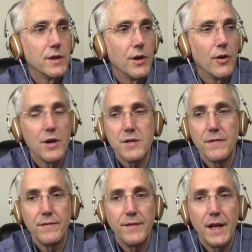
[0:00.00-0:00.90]
and there are
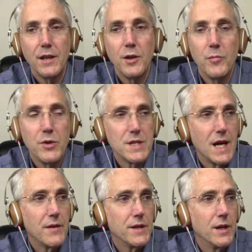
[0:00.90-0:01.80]
some fake numbers
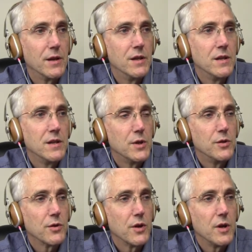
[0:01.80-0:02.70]
out there,
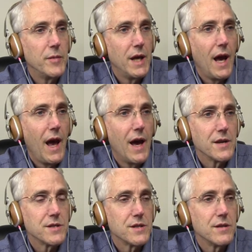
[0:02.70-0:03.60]
you're going to be
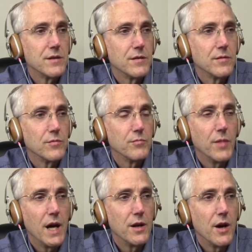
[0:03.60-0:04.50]
asked
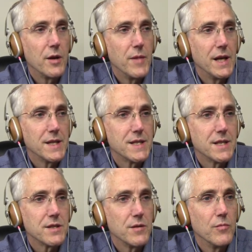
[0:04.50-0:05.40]
by an automated
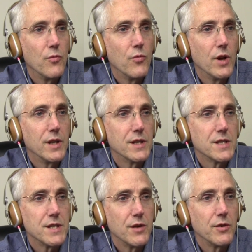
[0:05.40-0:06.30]
system what the
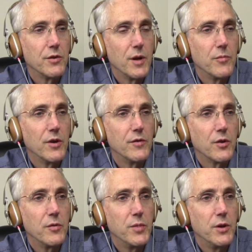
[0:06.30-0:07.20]
serial number of
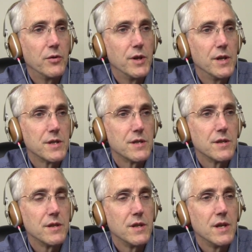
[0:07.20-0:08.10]
your computer is.
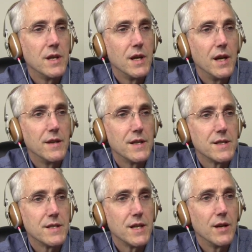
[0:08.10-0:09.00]
And
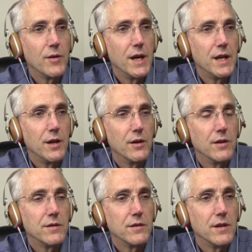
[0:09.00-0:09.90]
this is it right
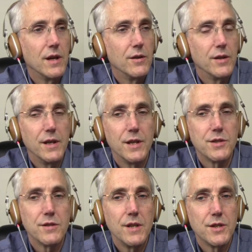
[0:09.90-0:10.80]
here. Now
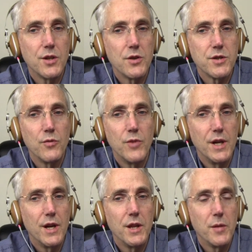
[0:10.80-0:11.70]
it's also
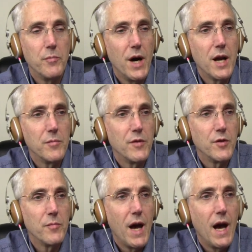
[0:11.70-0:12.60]
written on the bottom of
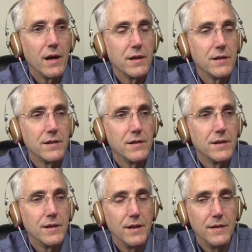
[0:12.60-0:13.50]
your Mac
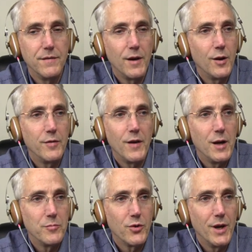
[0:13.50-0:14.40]
in very
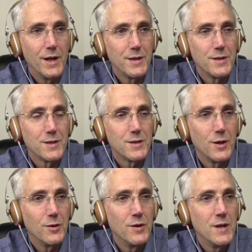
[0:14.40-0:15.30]
fine print.
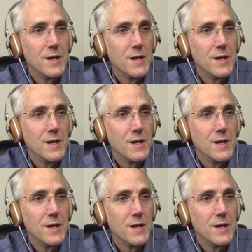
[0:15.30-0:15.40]
So